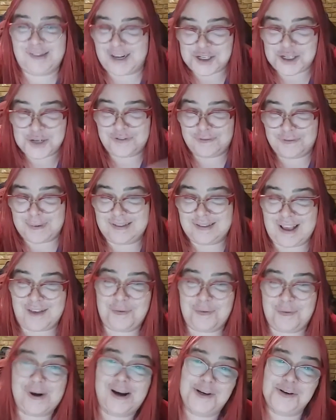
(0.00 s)
and I do for
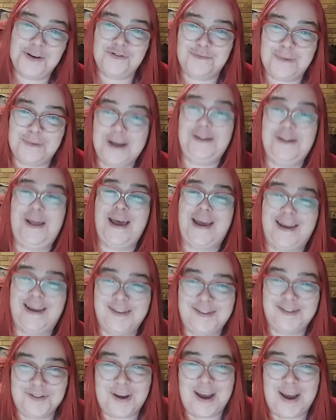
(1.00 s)
myself what I do for my
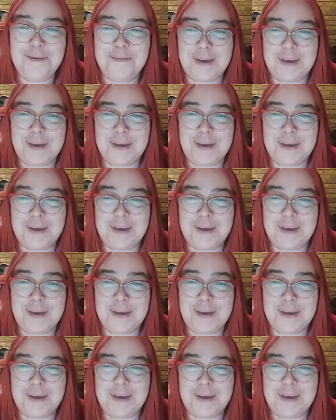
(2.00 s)
clients, right?